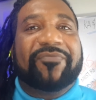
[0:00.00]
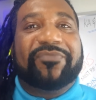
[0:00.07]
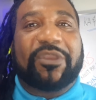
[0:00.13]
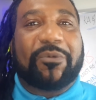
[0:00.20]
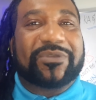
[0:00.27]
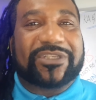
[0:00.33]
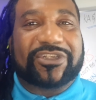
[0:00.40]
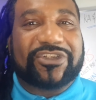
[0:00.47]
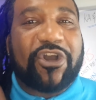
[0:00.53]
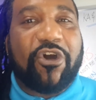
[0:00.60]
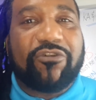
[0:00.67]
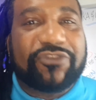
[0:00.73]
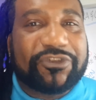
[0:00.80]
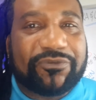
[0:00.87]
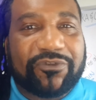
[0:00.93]
There was a
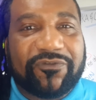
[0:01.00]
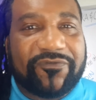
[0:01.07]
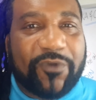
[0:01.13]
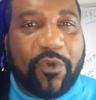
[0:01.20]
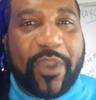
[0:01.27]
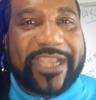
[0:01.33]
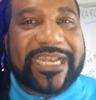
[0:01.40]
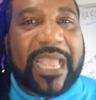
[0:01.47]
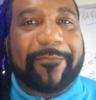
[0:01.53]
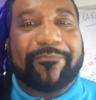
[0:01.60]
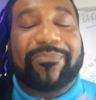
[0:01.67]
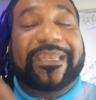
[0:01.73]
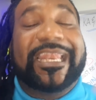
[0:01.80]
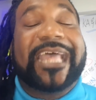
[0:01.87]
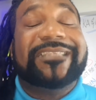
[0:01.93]
cultural void, and
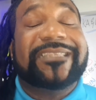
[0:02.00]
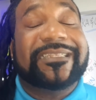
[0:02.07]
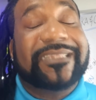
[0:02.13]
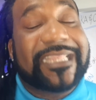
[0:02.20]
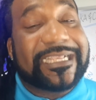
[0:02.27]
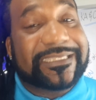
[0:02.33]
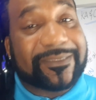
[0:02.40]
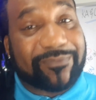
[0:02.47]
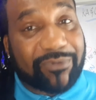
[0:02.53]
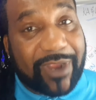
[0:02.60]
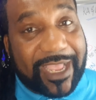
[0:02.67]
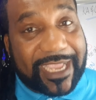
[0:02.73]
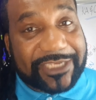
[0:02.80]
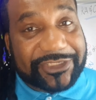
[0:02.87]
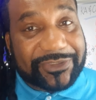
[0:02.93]
I'm pleasantly
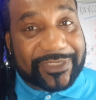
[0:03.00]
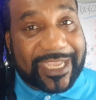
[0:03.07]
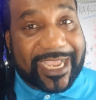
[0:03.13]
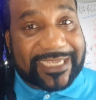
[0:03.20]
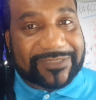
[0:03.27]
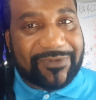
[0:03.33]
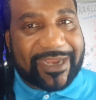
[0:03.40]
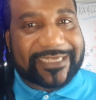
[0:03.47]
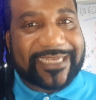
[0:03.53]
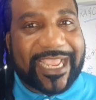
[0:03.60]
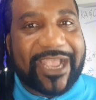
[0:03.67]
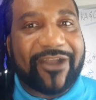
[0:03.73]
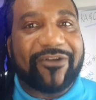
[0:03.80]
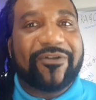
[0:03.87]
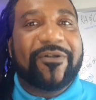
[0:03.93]
surprised, you guys, right
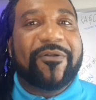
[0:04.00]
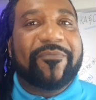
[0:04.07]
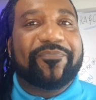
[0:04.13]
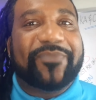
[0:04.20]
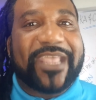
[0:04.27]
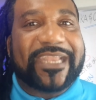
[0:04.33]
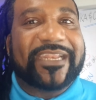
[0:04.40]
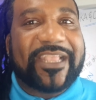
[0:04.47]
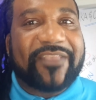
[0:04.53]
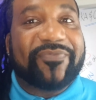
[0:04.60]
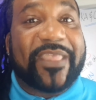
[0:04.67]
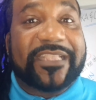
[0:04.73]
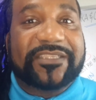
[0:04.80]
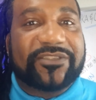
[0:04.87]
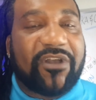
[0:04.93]
now, that
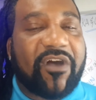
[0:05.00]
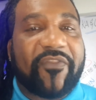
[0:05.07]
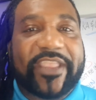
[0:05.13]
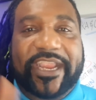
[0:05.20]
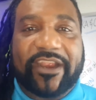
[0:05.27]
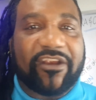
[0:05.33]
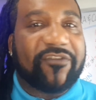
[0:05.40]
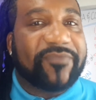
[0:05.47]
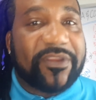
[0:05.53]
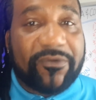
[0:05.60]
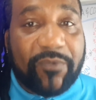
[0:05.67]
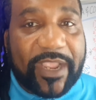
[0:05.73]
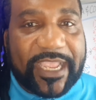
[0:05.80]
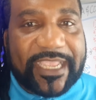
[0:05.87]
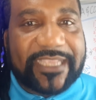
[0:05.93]
they saw the error of
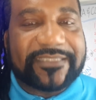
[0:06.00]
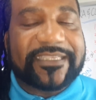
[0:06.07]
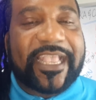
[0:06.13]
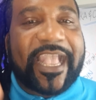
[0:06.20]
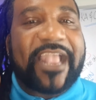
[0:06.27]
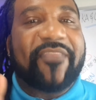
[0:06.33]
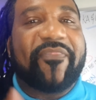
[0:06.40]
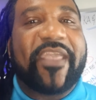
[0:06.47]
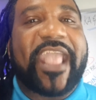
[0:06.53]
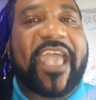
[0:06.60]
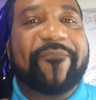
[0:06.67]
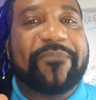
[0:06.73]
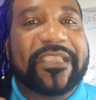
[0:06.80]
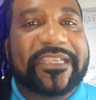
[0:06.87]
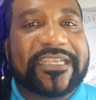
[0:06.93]
their ways and they
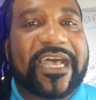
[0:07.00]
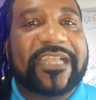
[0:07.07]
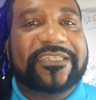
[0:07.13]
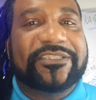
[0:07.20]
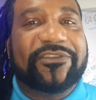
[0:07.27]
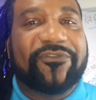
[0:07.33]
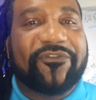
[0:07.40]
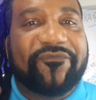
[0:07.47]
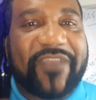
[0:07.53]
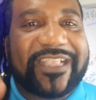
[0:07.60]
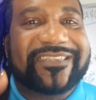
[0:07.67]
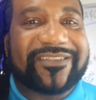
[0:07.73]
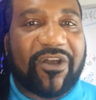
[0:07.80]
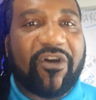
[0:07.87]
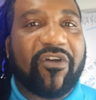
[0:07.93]
have begun to
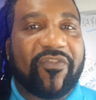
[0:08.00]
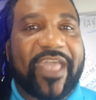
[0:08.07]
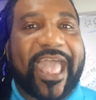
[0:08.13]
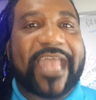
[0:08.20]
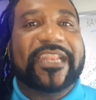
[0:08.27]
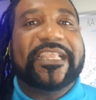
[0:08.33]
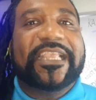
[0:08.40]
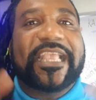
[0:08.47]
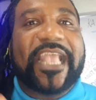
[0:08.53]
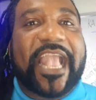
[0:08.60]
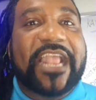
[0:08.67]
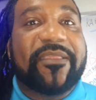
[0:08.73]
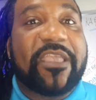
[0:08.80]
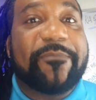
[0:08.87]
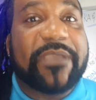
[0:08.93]
fix all that.
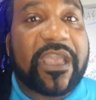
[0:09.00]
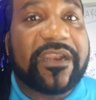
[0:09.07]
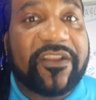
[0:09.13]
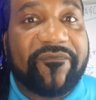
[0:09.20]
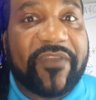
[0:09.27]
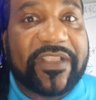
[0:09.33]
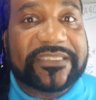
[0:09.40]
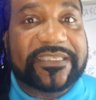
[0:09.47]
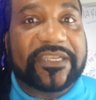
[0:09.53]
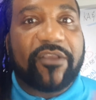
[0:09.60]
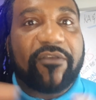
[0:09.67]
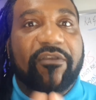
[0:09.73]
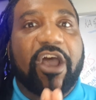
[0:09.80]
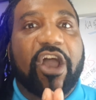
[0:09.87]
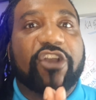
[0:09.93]
And they've begun to fix it
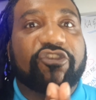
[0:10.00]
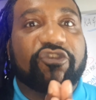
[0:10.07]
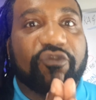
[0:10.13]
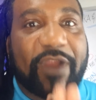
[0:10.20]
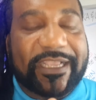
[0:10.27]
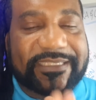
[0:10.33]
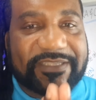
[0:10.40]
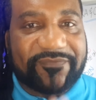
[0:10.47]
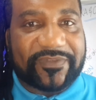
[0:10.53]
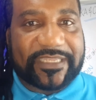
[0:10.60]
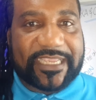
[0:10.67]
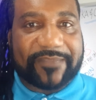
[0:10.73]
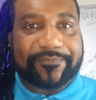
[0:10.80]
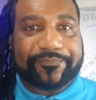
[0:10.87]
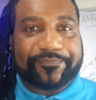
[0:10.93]
aggressively.